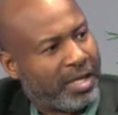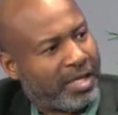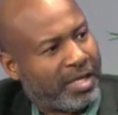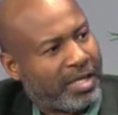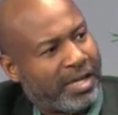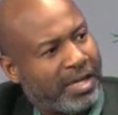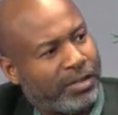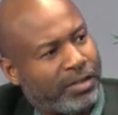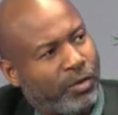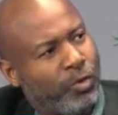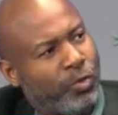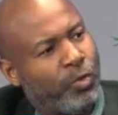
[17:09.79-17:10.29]

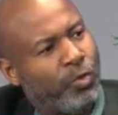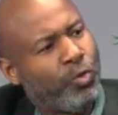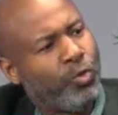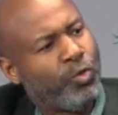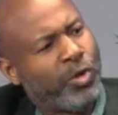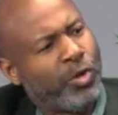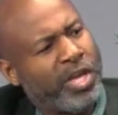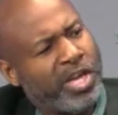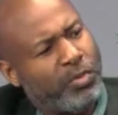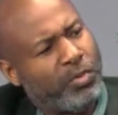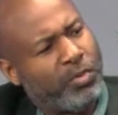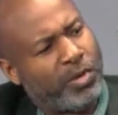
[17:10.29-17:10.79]
that
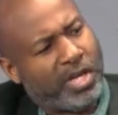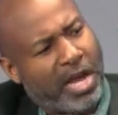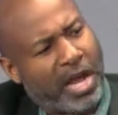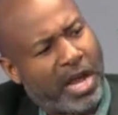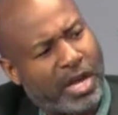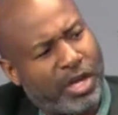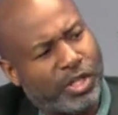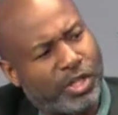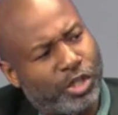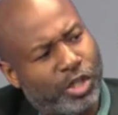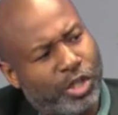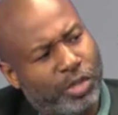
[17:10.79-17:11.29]
we would
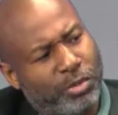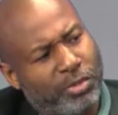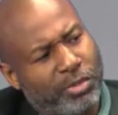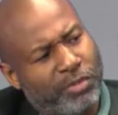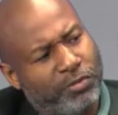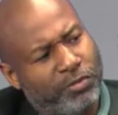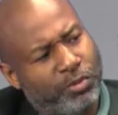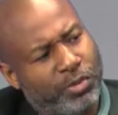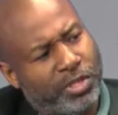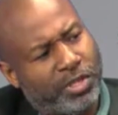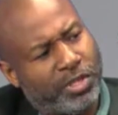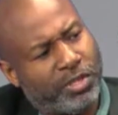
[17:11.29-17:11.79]
actually be
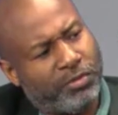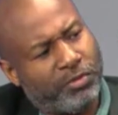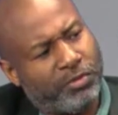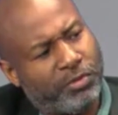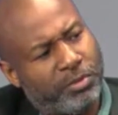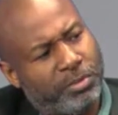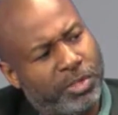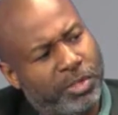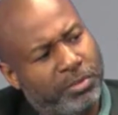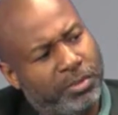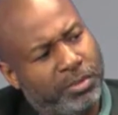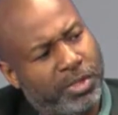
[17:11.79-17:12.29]
voting for
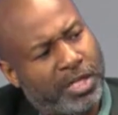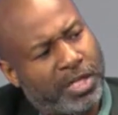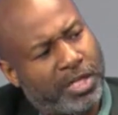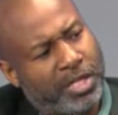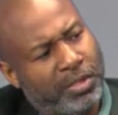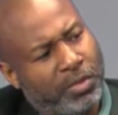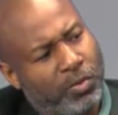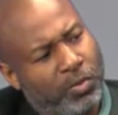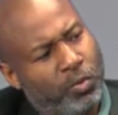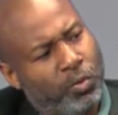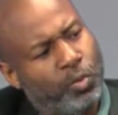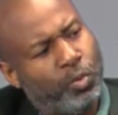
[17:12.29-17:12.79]
people that
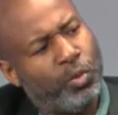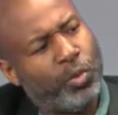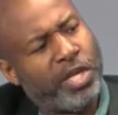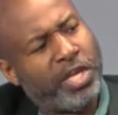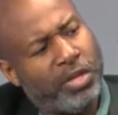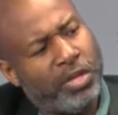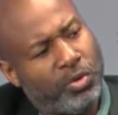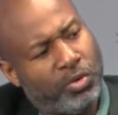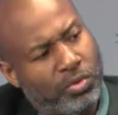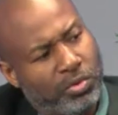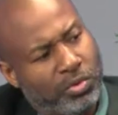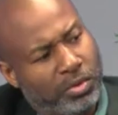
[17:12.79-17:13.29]
we
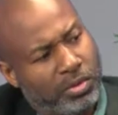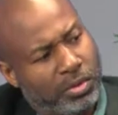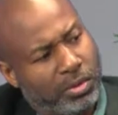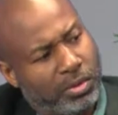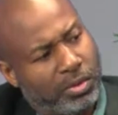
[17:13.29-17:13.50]
know